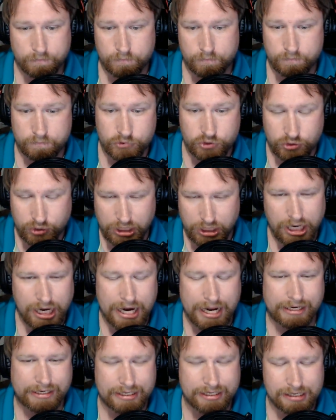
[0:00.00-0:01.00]

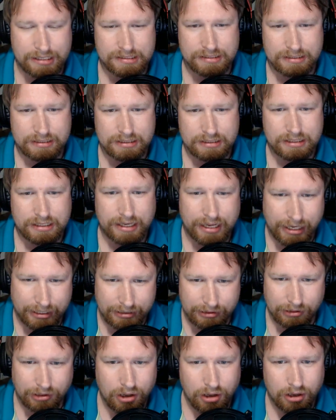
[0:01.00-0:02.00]
track
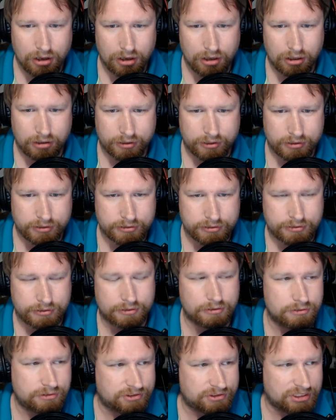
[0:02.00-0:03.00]
and log
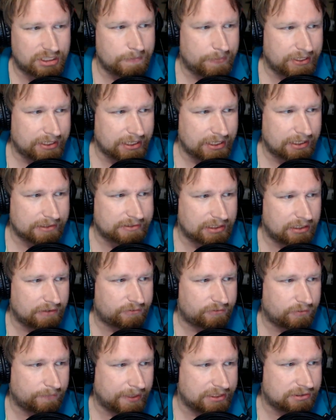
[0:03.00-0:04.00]
your GPS
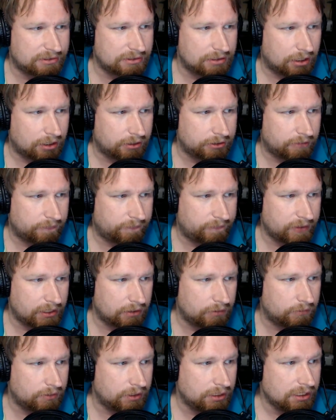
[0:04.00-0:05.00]
information on your
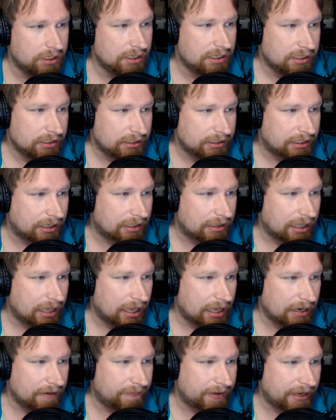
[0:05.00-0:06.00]
phone. Now, a
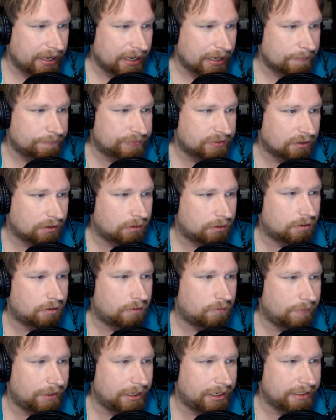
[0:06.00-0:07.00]
lot of apps
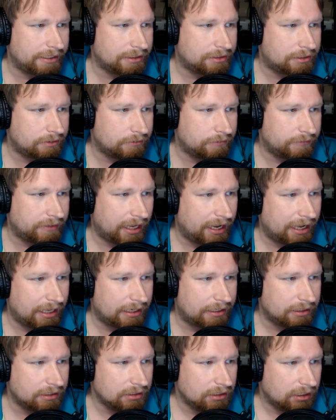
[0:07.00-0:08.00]
already do
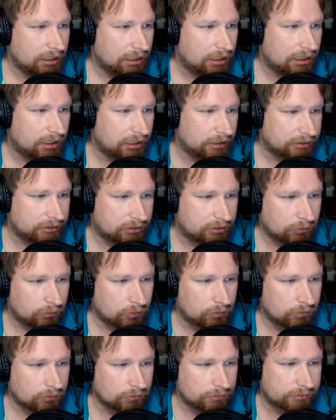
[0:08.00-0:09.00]
that.
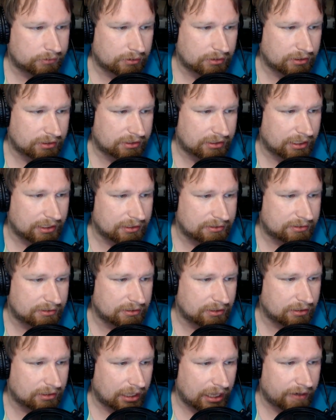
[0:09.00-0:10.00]
Google does
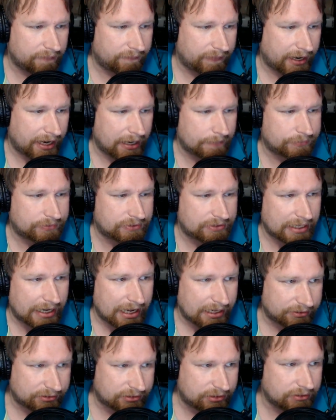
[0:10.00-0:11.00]
a lot of apps
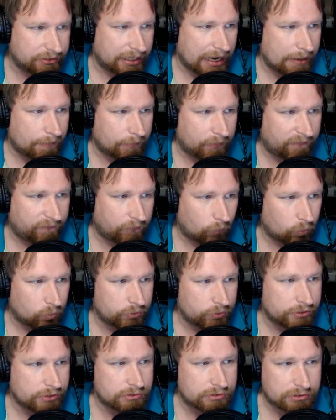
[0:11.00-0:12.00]
ask you that
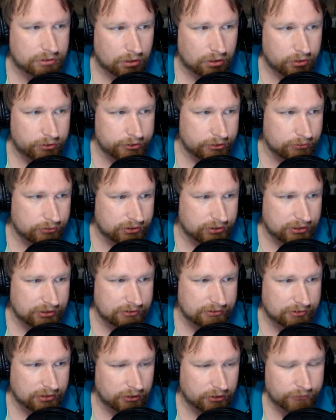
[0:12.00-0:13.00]
before you start using
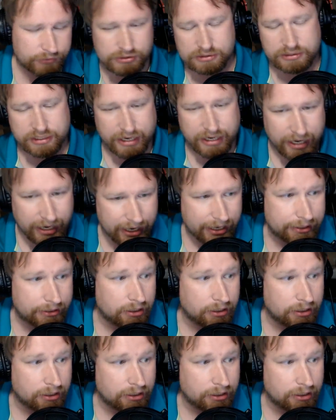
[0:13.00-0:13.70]
the service. They'll say, hey,